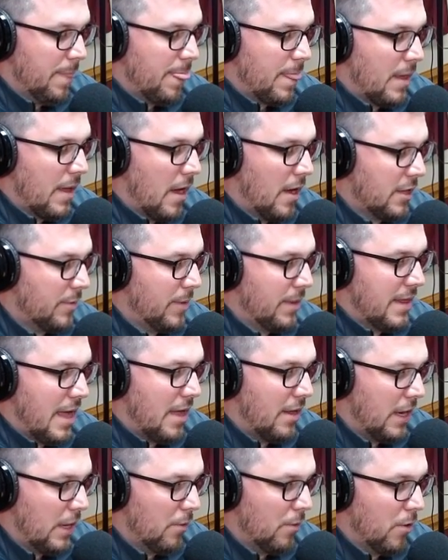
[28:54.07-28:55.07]

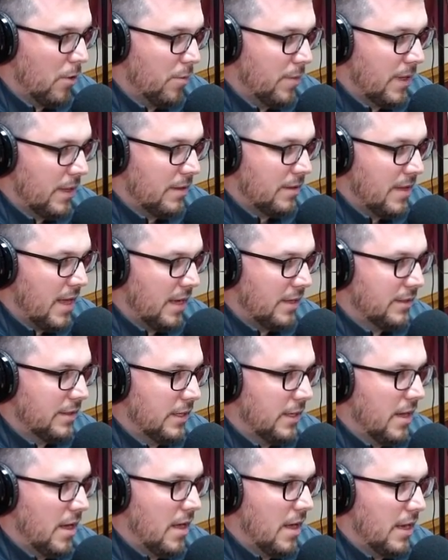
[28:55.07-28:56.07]
hospitality room that's next to
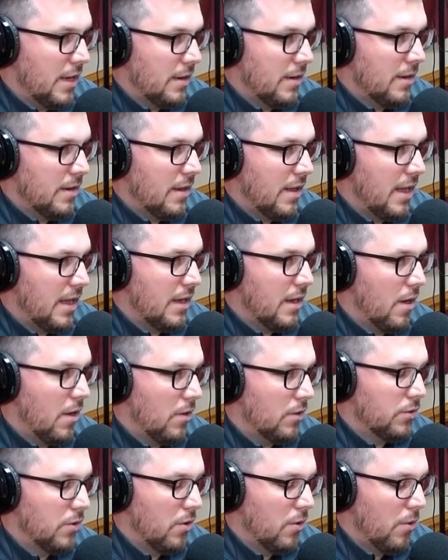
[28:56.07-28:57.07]
none, and
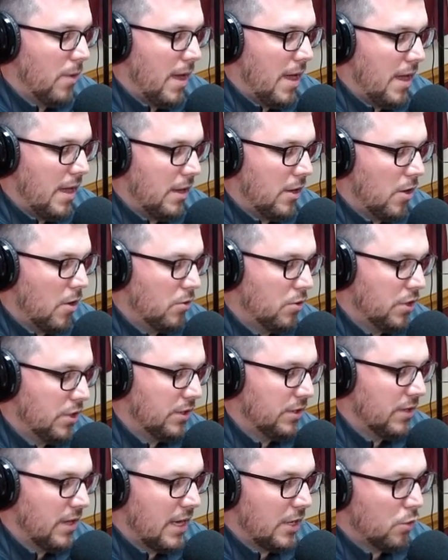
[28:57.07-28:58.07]
also a
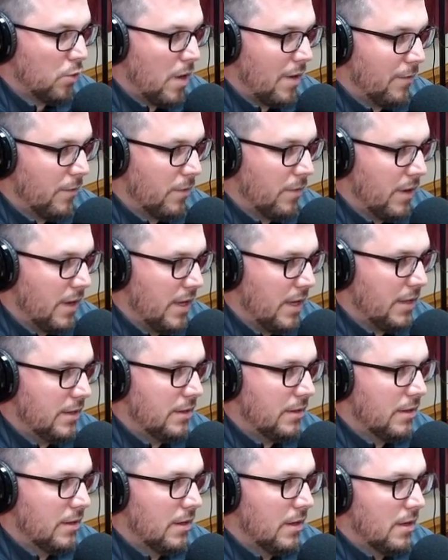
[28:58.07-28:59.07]

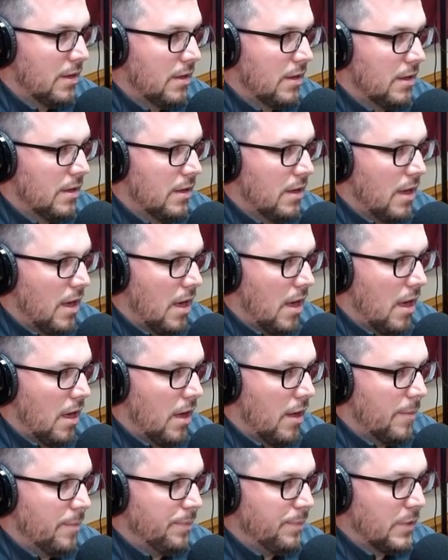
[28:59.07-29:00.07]
coaches/referees
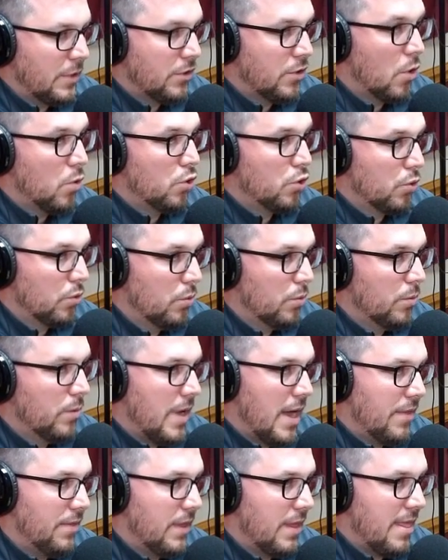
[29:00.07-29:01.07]
social
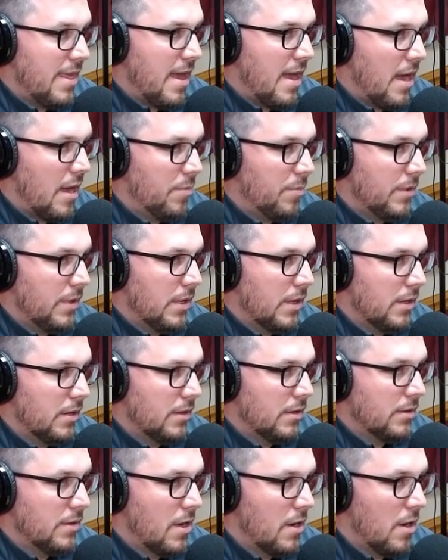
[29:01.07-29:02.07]
at the Tap
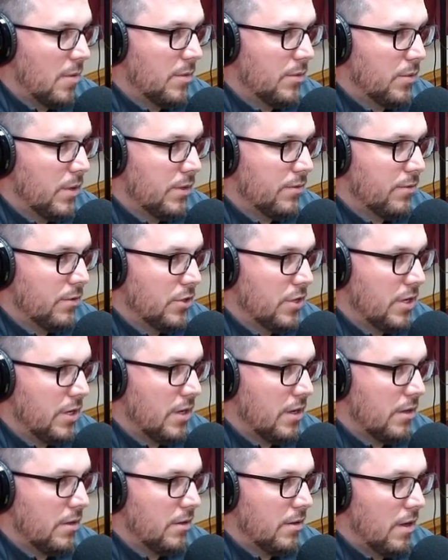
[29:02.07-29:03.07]
in St. Albans, West
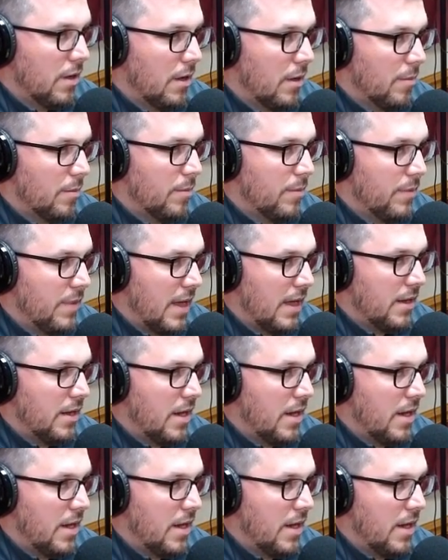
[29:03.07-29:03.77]
Virginia that